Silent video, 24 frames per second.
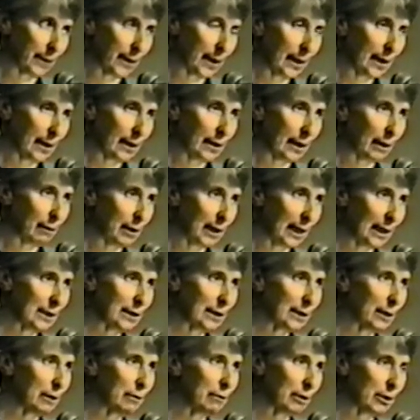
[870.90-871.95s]
Now, when I
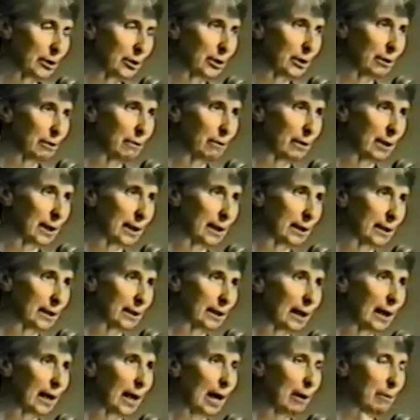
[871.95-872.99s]
say Christian right,
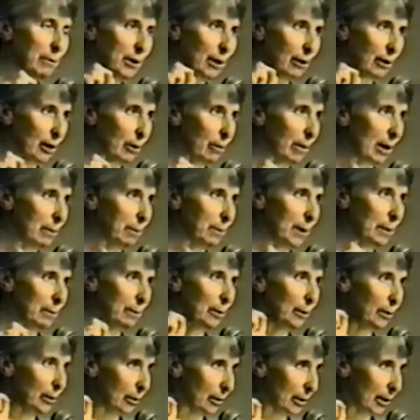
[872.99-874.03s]
I'm talking about people
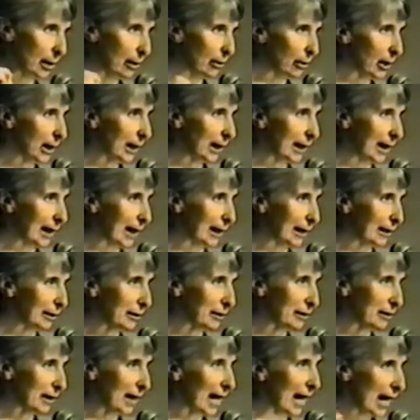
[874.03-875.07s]
who are organized
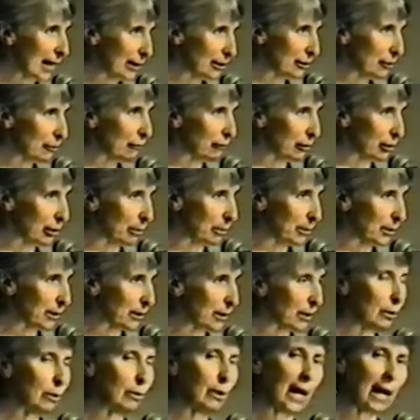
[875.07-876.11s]
as groups
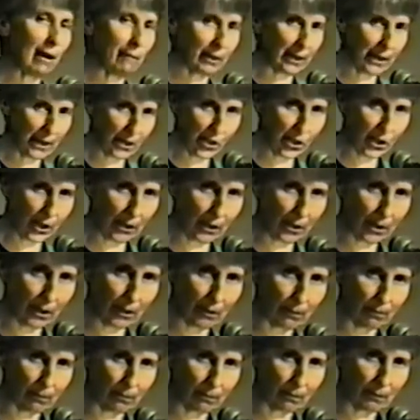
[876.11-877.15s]
who have an agenda,
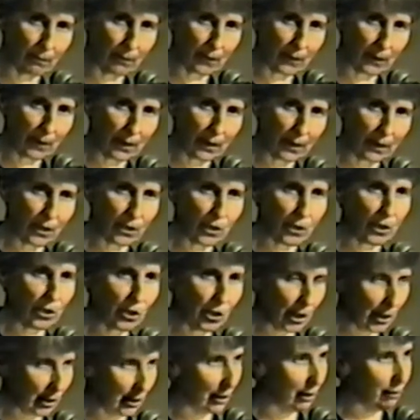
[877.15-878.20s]
this
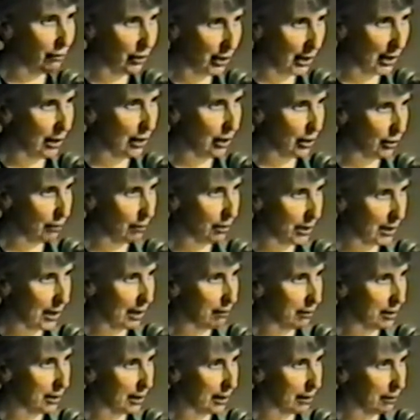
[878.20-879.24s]
agenda of change, which I
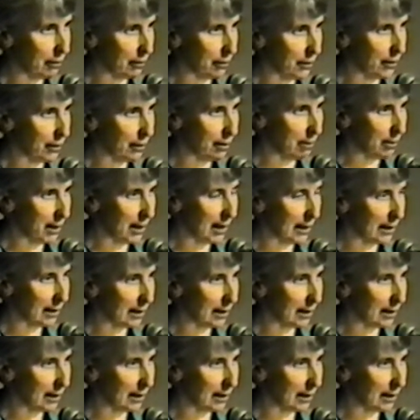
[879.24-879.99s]
will talk with you about.